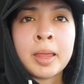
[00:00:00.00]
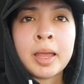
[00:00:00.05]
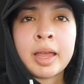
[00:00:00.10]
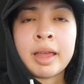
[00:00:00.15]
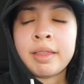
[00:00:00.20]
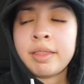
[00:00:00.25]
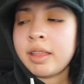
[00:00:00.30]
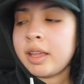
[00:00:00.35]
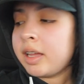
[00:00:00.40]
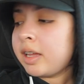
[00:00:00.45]

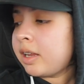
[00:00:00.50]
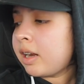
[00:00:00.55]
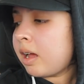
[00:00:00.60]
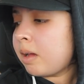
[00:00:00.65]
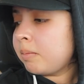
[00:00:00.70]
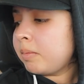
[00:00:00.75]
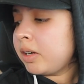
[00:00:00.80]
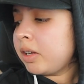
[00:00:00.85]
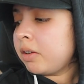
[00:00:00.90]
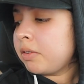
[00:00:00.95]
And then
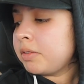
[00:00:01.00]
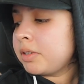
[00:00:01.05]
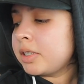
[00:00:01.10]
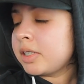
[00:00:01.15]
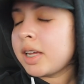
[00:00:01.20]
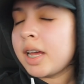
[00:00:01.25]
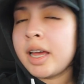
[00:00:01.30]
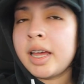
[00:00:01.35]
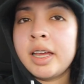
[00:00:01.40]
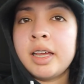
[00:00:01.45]
I'm going to go
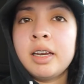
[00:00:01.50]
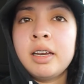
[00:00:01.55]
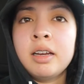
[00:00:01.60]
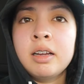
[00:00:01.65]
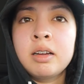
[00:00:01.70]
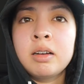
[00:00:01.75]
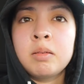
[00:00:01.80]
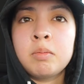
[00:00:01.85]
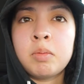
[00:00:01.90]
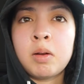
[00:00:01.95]
inside,
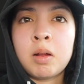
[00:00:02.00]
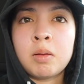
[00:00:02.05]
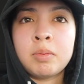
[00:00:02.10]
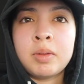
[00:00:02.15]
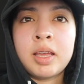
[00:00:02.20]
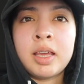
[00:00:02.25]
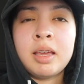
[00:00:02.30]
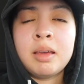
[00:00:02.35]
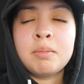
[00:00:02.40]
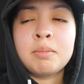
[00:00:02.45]

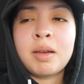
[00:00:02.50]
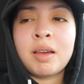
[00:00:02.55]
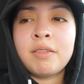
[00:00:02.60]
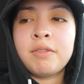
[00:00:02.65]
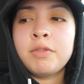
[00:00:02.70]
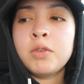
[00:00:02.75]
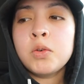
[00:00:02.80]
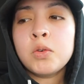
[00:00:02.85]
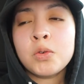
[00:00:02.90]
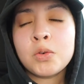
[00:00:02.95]
probably eat my
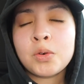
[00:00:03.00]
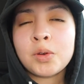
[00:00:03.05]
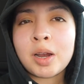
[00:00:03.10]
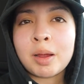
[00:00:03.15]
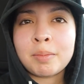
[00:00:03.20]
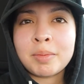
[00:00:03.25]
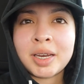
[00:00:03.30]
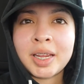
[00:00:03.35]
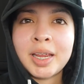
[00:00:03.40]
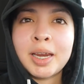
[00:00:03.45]
food.
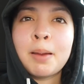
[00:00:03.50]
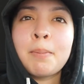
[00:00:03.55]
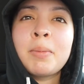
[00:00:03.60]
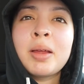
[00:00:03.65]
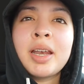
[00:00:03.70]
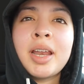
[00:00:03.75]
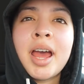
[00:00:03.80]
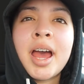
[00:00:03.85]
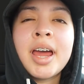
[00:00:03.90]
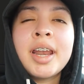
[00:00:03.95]
I'm going to eat a
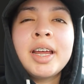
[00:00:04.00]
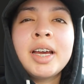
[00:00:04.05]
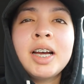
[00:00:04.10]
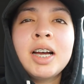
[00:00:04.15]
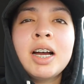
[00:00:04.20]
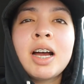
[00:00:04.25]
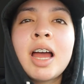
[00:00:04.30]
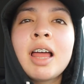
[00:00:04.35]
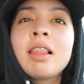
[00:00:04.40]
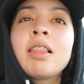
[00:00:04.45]
banana.
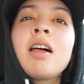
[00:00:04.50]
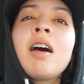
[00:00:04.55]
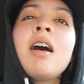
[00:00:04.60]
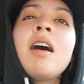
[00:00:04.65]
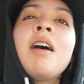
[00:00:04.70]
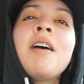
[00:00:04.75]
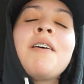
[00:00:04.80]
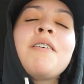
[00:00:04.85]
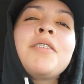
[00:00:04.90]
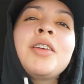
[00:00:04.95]
I
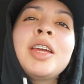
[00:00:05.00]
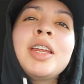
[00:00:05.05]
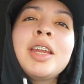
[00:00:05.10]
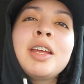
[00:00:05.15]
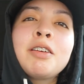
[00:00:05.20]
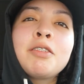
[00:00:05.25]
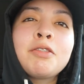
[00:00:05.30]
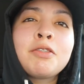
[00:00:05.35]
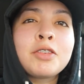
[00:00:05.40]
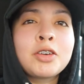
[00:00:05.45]
love
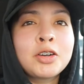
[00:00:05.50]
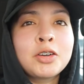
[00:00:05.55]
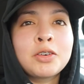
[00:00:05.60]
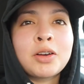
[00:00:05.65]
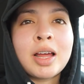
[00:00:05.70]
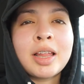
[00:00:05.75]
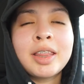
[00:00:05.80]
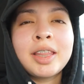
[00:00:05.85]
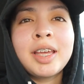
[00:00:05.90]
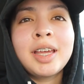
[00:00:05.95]
eating
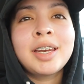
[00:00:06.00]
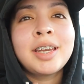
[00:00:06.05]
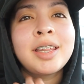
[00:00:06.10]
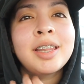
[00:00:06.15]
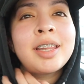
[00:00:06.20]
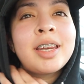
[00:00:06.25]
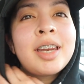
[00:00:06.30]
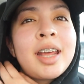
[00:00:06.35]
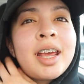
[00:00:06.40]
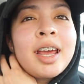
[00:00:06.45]
fruit at the end
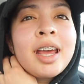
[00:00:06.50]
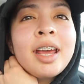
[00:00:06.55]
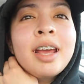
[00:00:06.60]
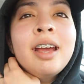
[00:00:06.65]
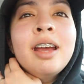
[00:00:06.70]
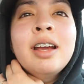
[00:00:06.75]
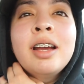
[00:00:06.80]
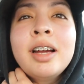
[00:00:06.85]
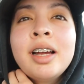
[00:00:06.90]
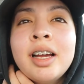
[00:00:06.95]
of the day.